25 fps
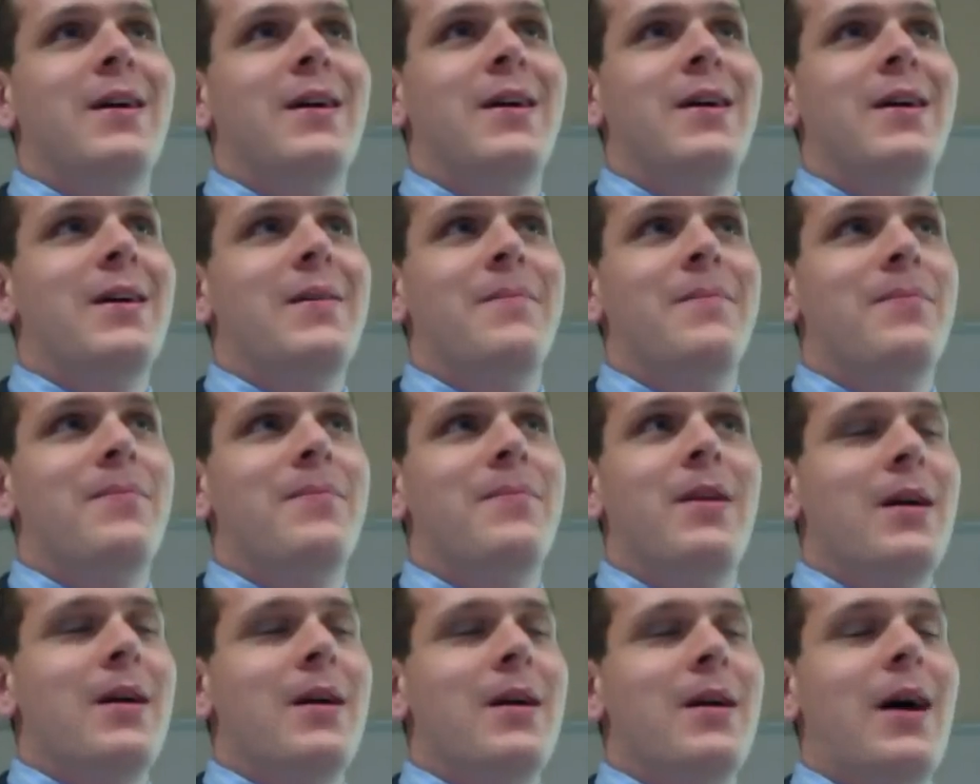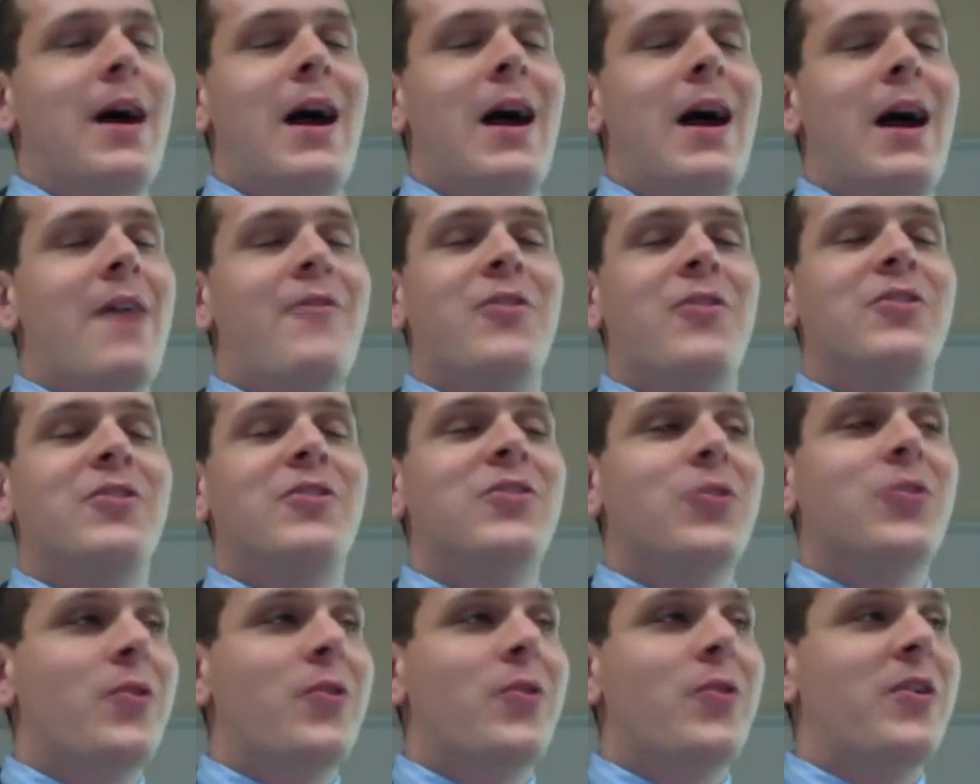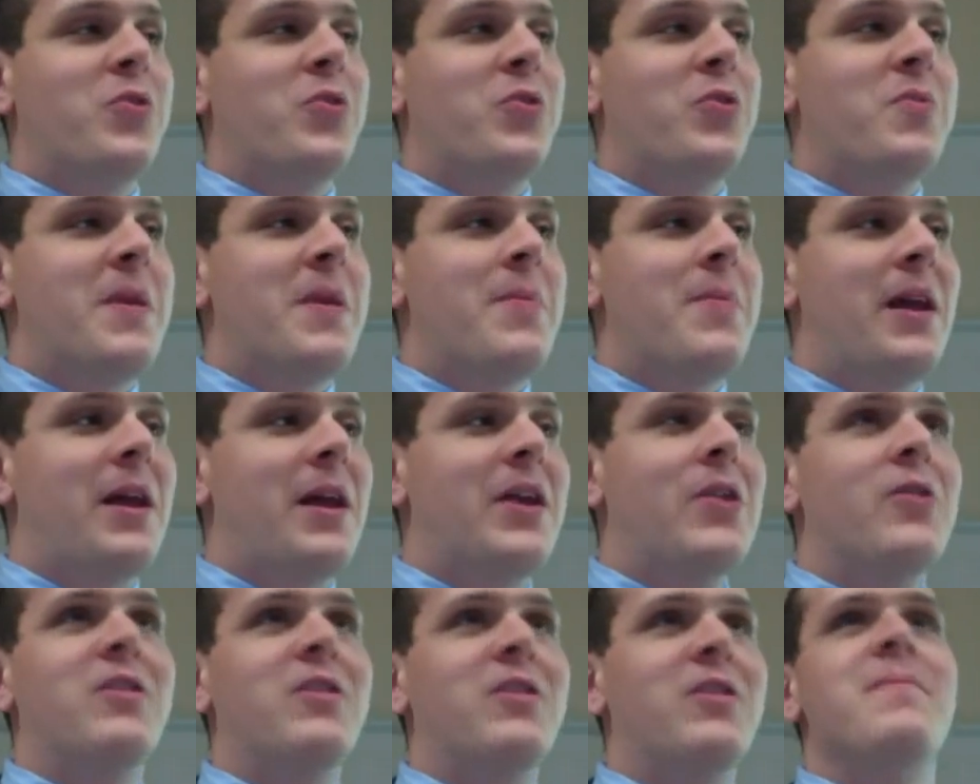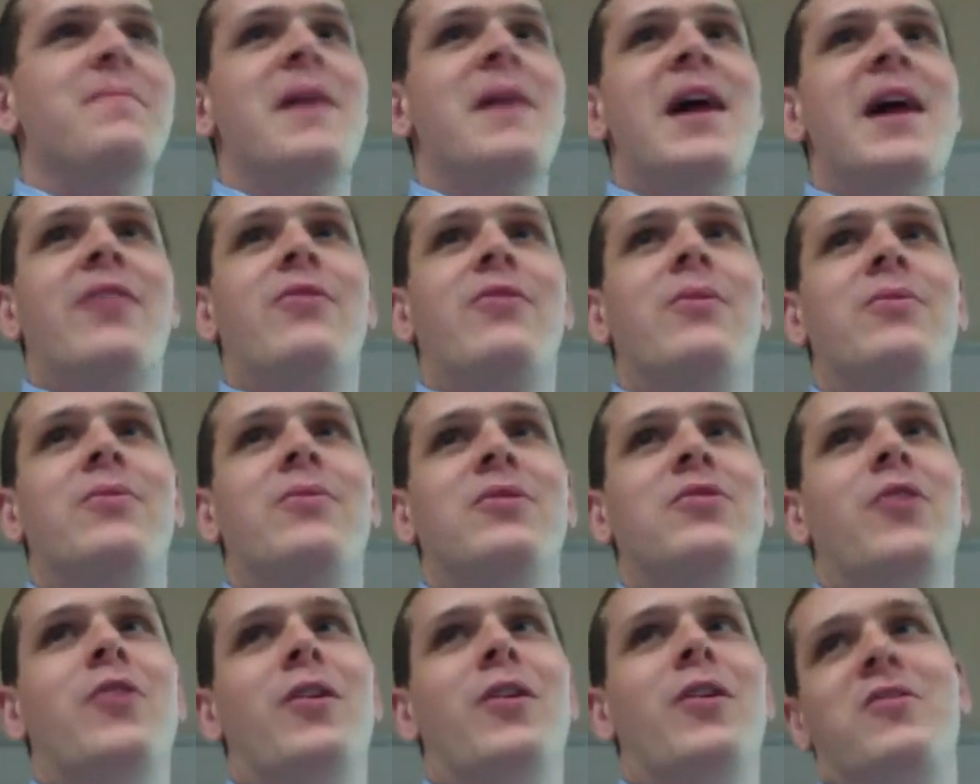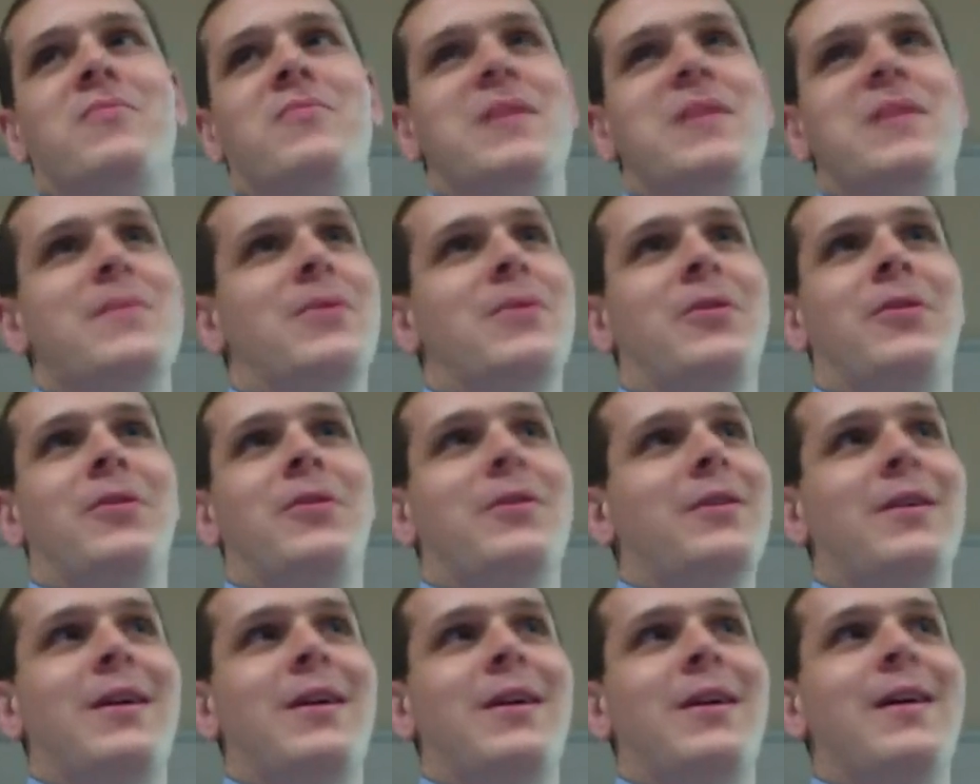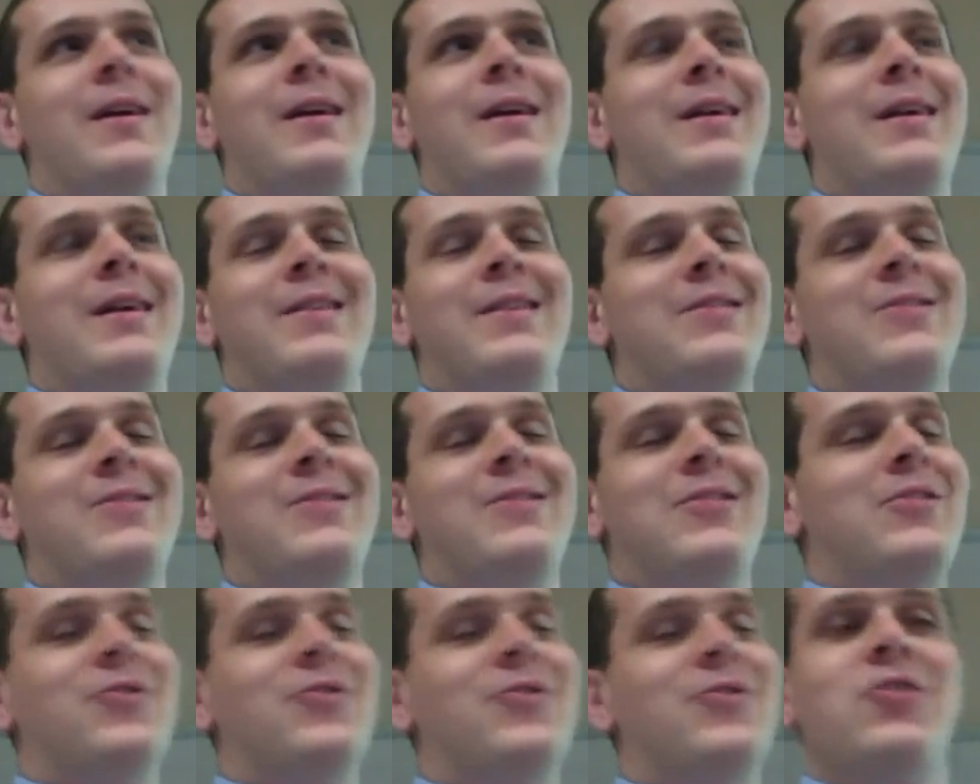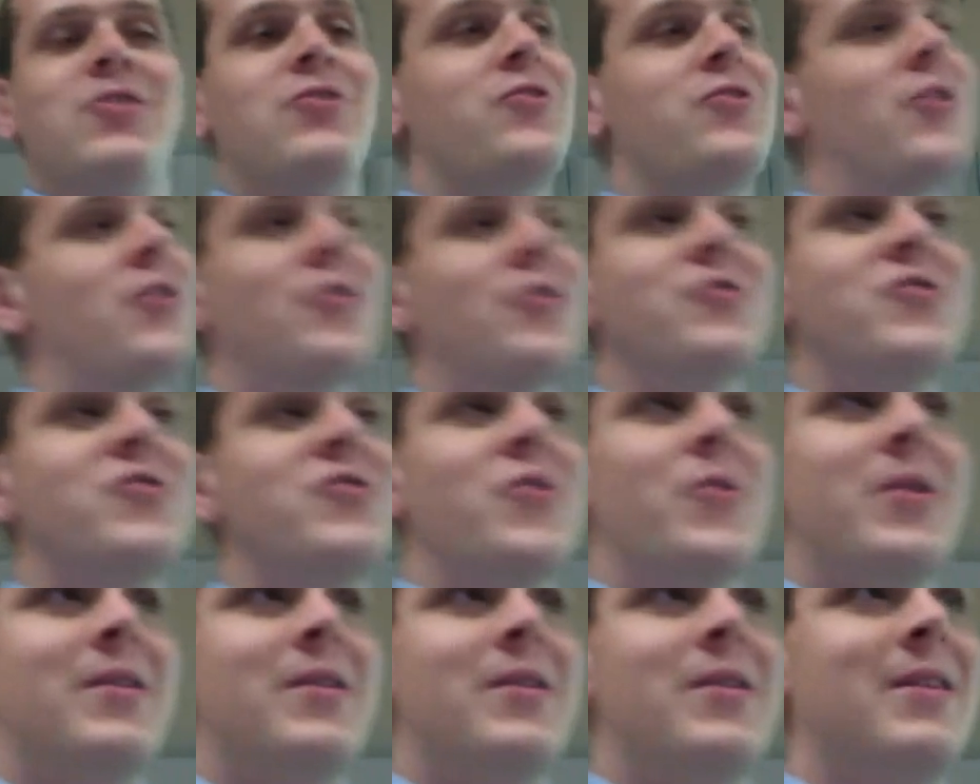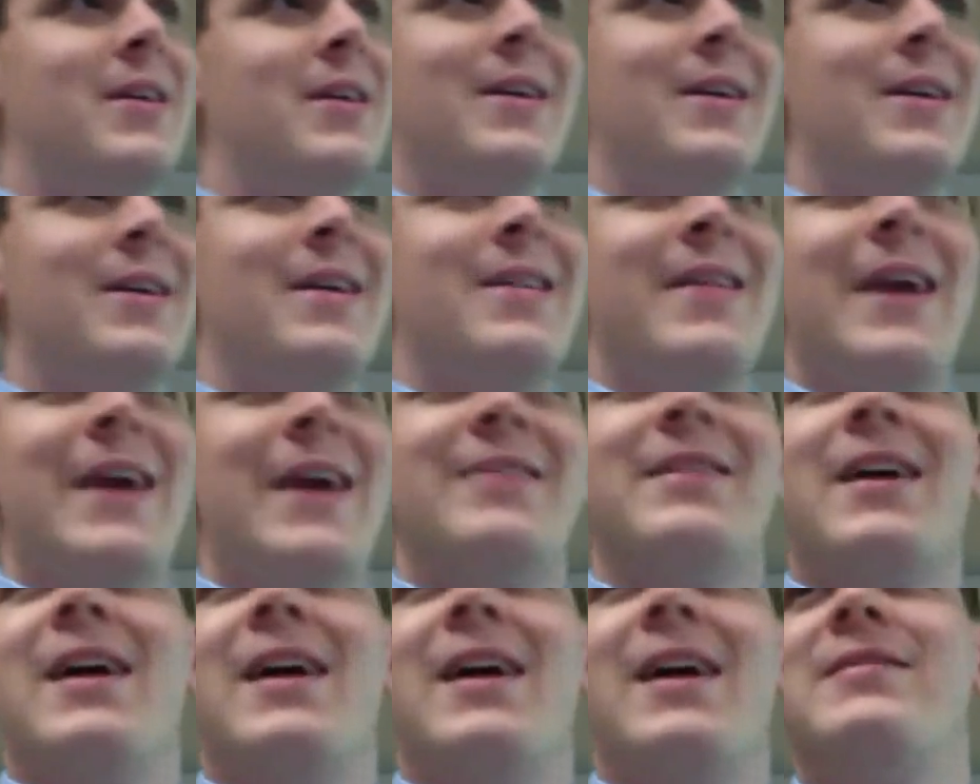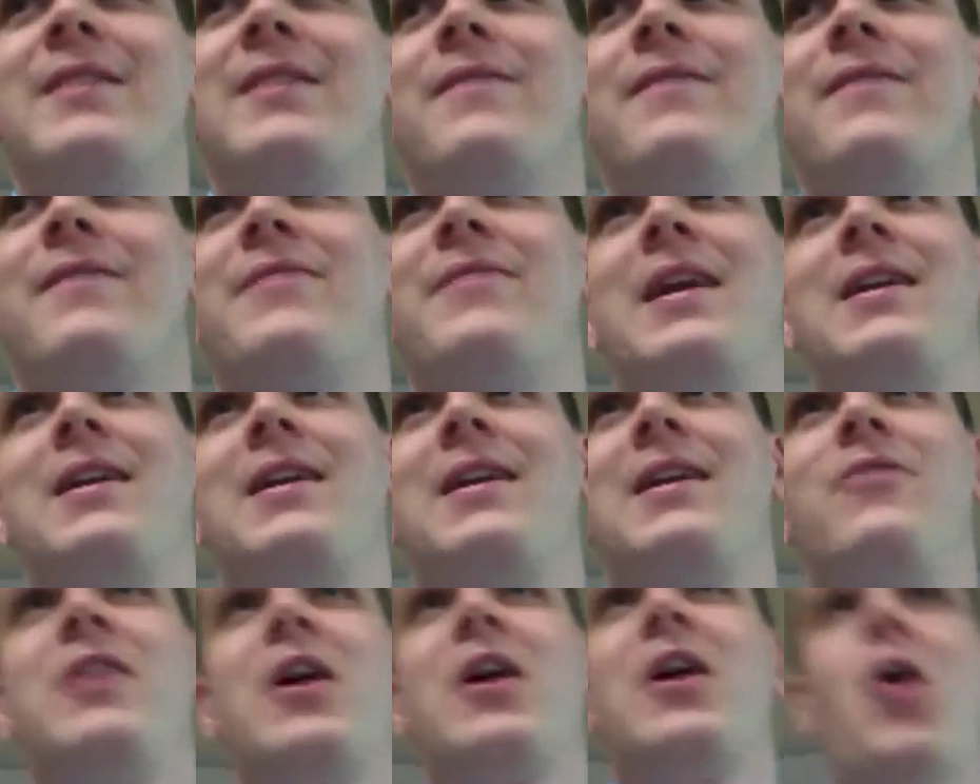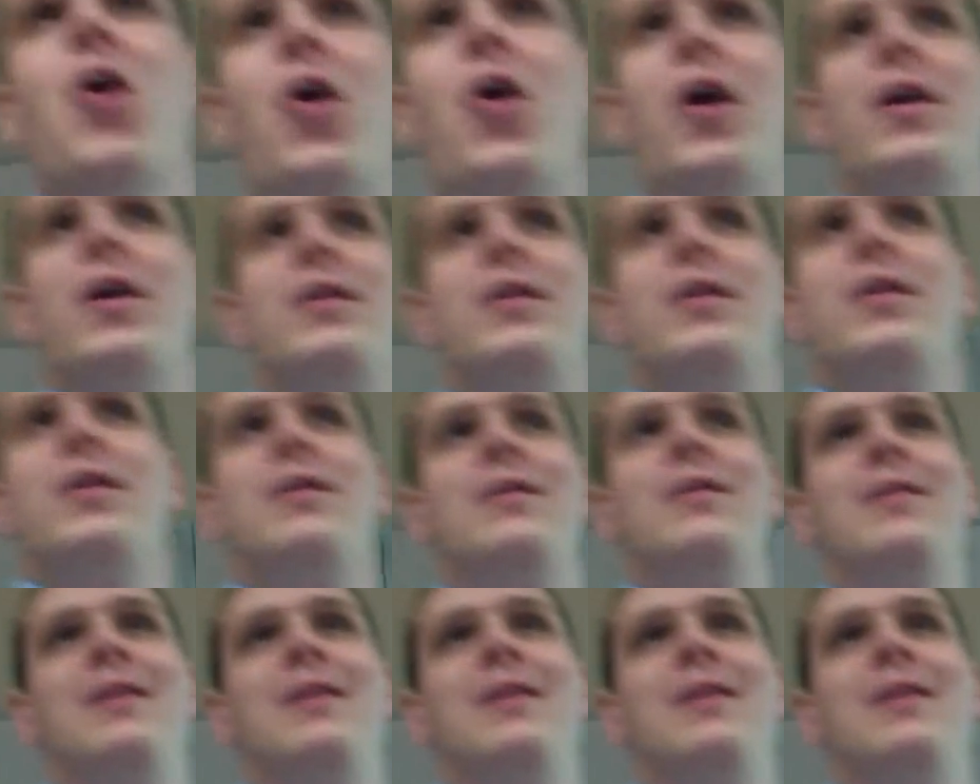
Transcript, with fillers: Um, I, have heard stories where people like go into the bathrooms and talk to the people. It's just just don't do it. That's the kind of stuff that if you get caught,